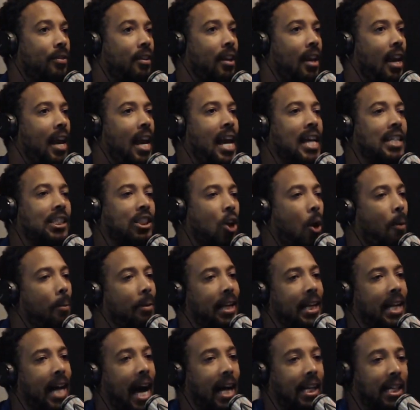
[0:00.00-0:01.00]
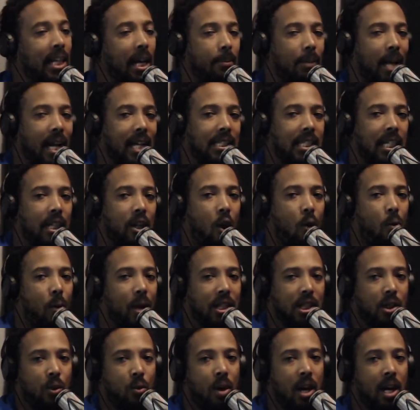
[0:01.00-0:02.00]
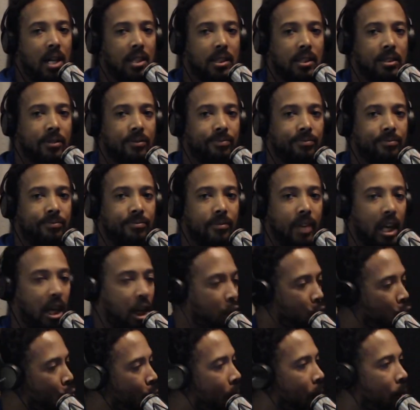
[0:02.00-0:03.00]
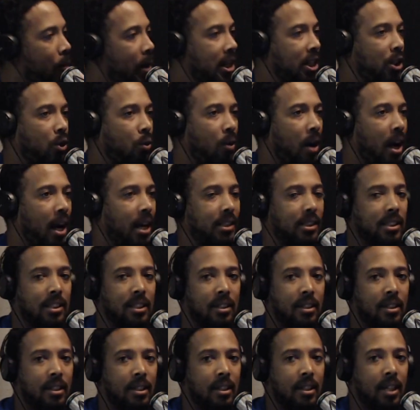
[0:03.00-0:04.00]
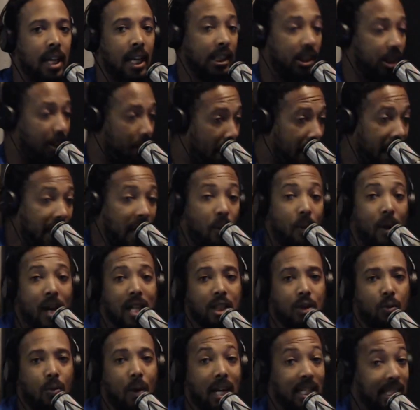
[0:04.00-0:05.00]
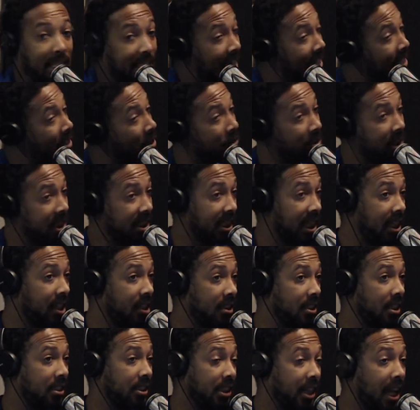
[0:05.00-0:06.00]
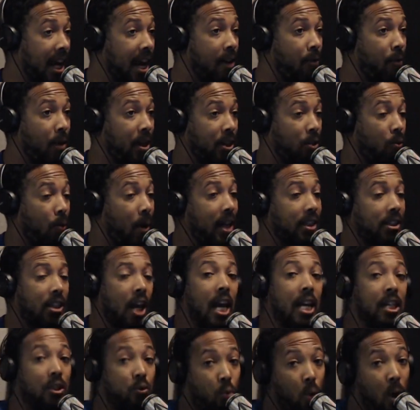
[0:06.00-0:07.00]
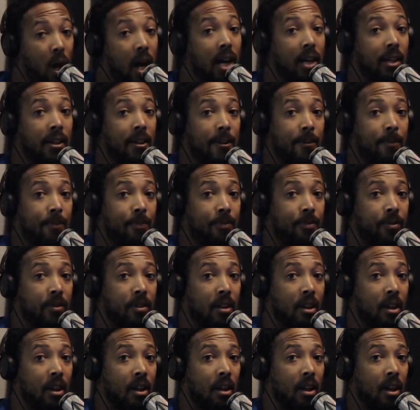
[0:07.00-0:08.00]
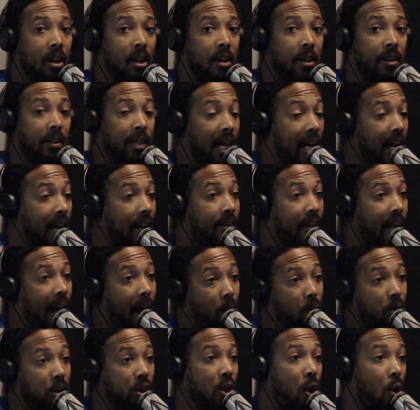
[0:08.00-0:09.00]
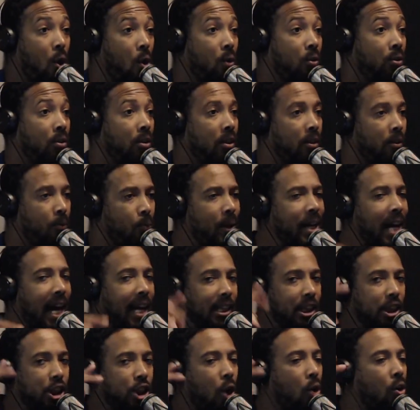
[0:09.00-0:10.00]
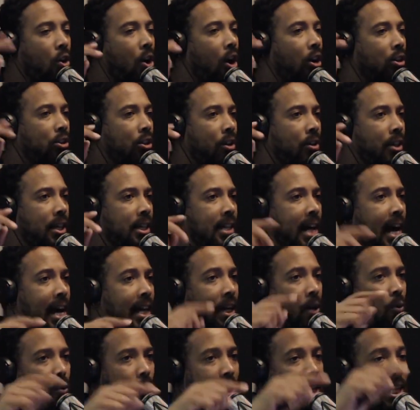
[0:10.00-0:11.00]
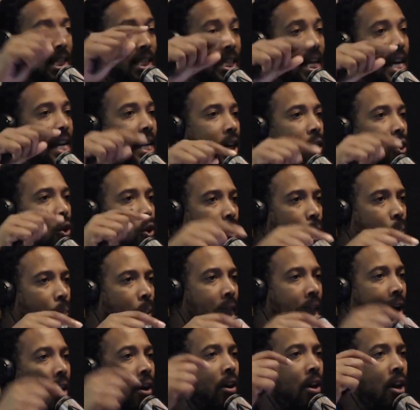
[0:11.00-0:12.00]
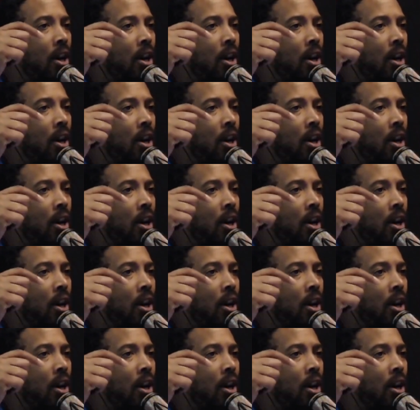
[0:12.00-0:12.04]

it's so many goddamn Latino restaurants and Cuban restaurants and Jamaican restaurants, and ain't no descendants of slave restaurants. It's one that was on, we got this show called Dirty Dining where this lady goes around,